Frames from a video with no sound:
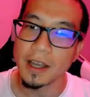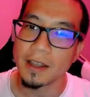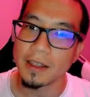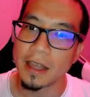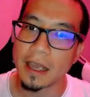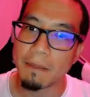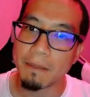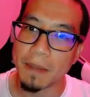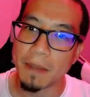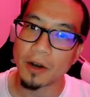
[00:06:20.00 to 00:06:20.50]

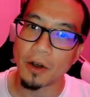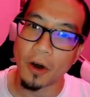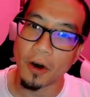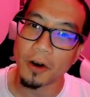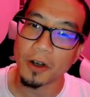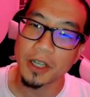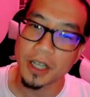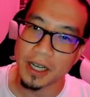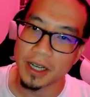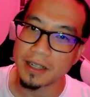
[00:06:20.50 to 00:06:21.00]
They made
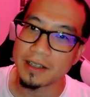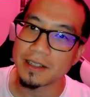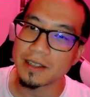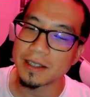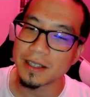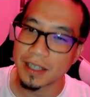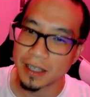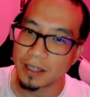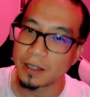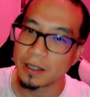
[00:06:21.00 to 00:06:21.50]
all
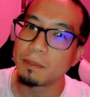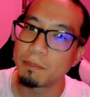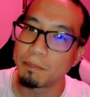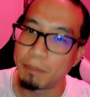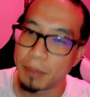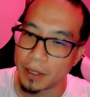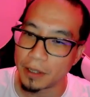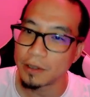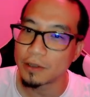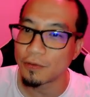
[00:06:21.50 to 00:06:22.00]
guns
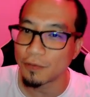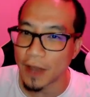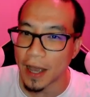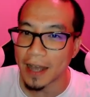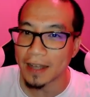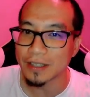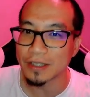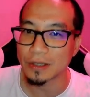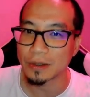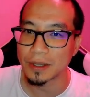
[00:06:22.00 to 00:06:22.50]
build
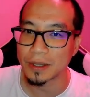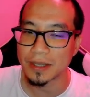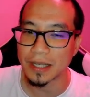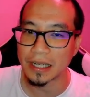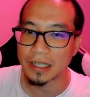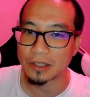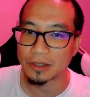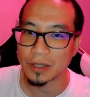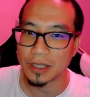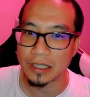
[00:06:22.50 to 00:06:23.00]
faster,
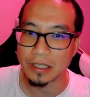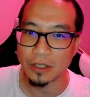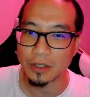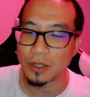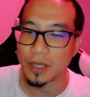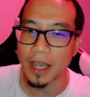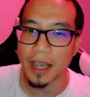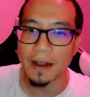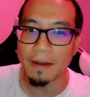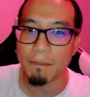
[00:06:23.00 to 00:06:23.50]
essentially. So
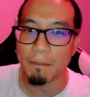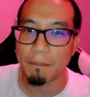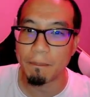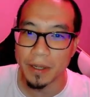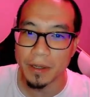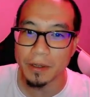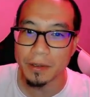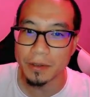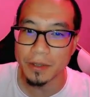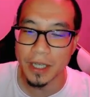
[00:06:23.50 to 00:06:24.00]
you can't
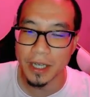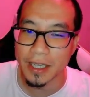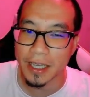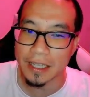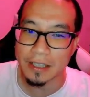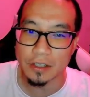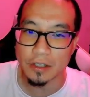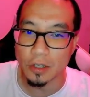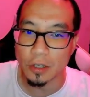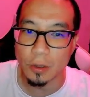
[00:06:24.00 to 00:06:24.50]
build
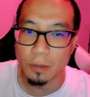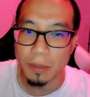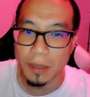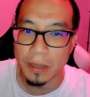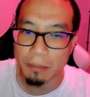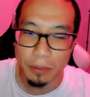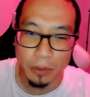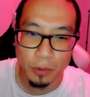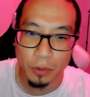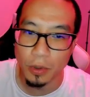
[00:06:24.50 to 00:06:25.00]
against two
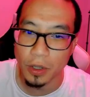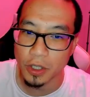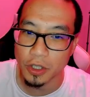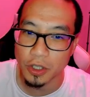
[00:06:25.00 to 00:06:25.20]
people who are